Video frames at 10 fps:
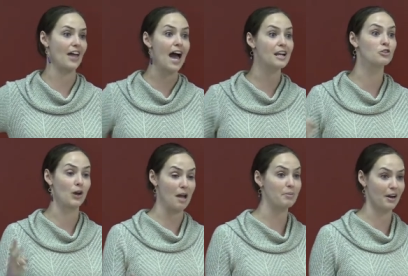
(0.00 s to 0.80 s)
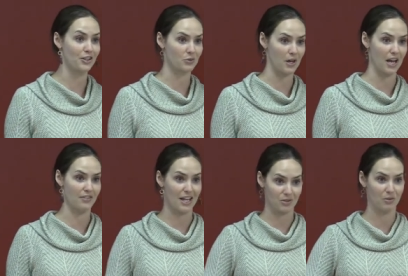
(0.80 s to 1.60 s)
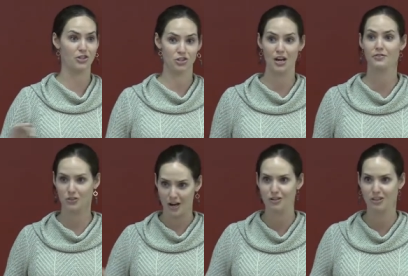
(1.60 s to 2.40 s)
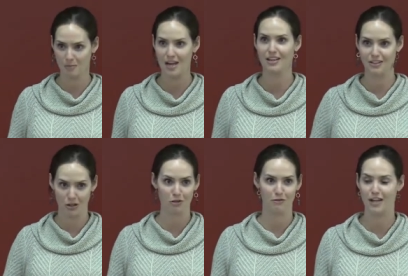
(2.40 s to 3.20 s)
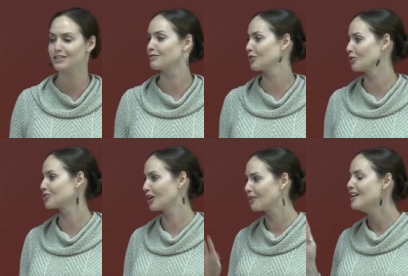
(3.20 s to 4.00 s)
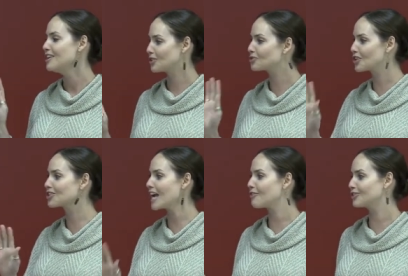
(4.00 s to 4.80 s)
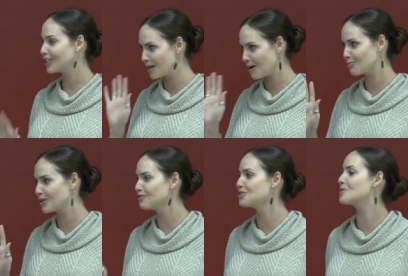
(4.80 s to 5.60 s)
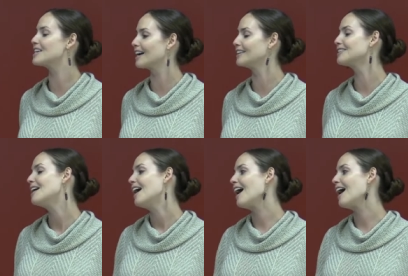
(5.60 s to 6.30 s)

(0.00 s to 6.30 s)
That and grandparents weekend, that's when the chefs are actually making, you know, the fancy food. So don't judge the cafeteria by preview weekend.